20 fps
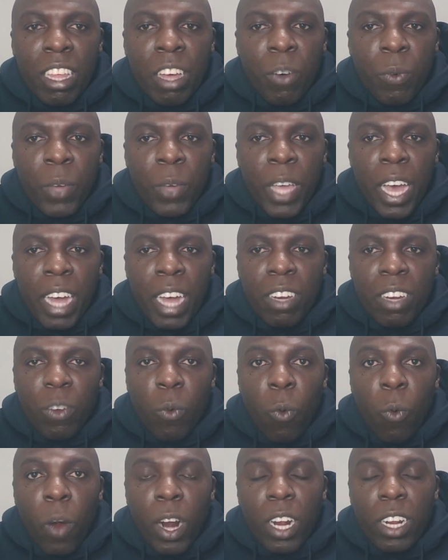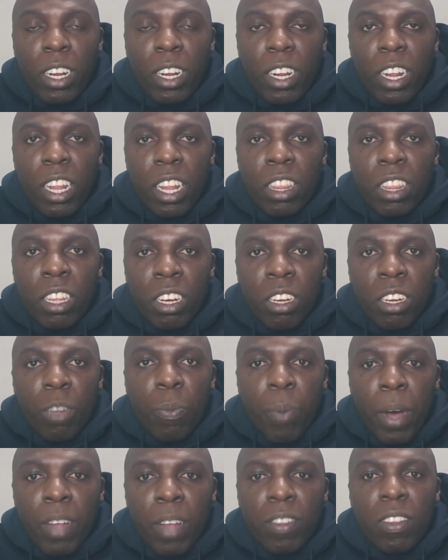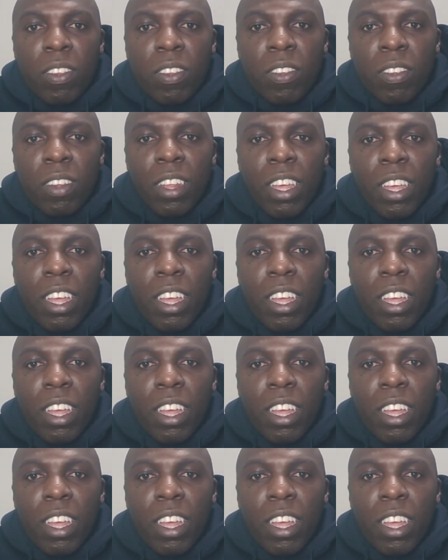we had 130 passes.